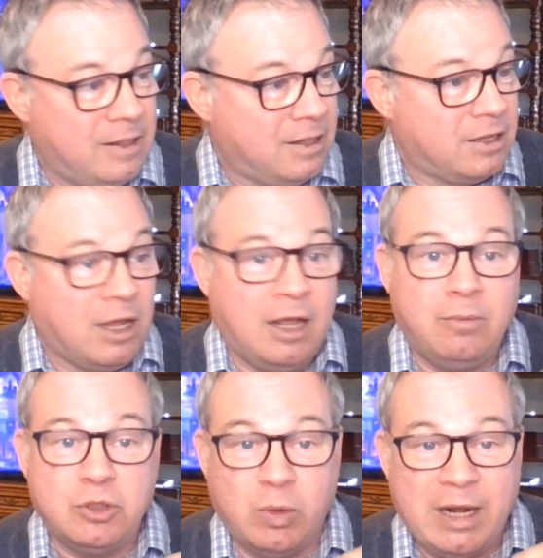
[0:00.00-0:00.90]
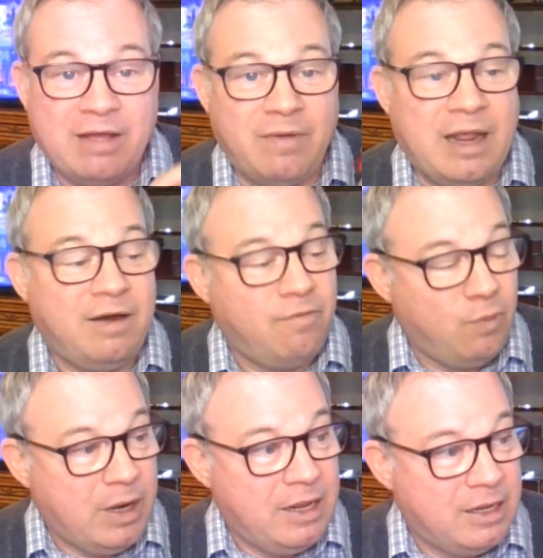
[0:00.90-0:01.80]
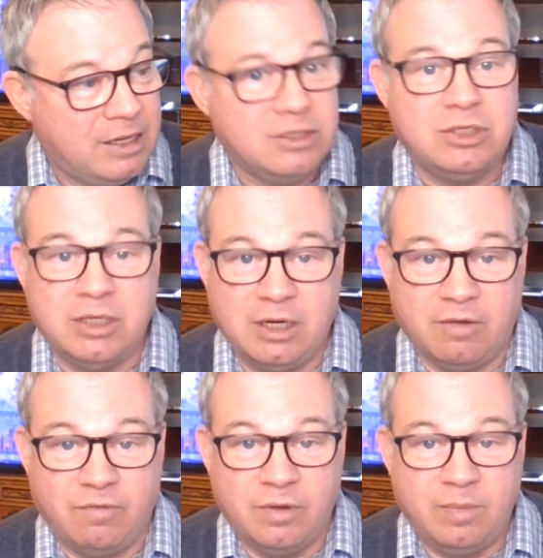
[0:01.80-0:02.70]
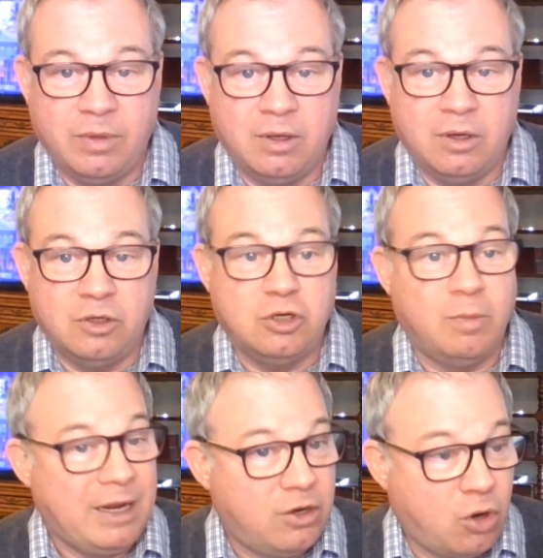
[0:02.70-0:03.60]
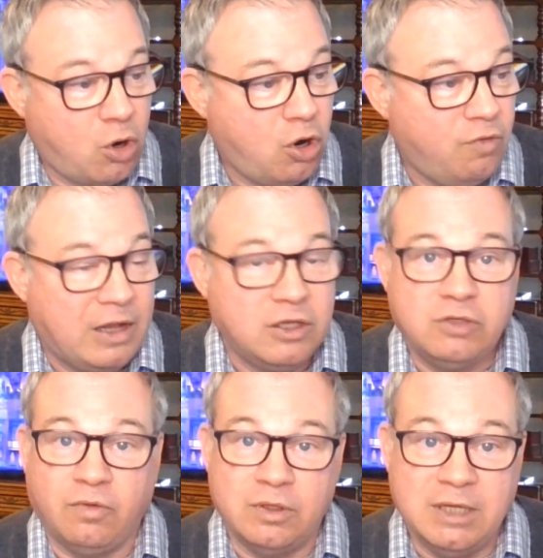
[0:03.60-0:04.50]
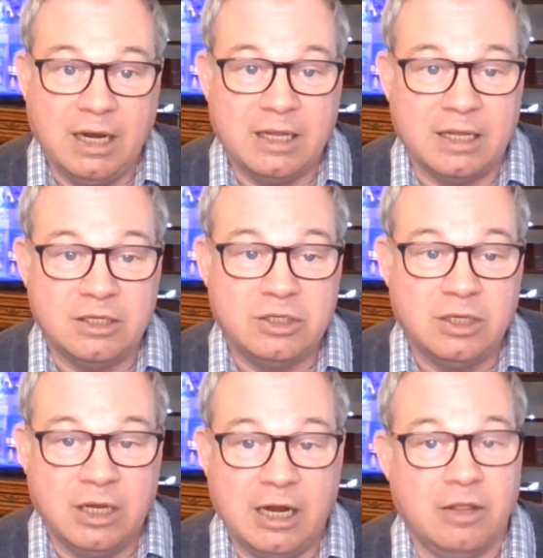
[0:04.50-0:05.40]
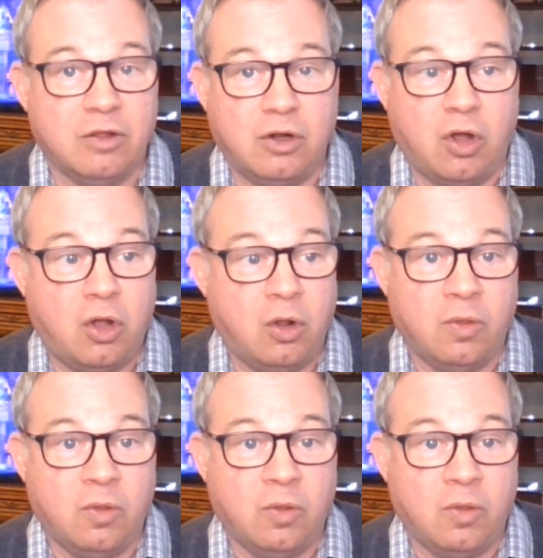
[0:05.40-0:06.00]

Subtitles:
Congress would have every incentive to make carve-outs for delegates in the call.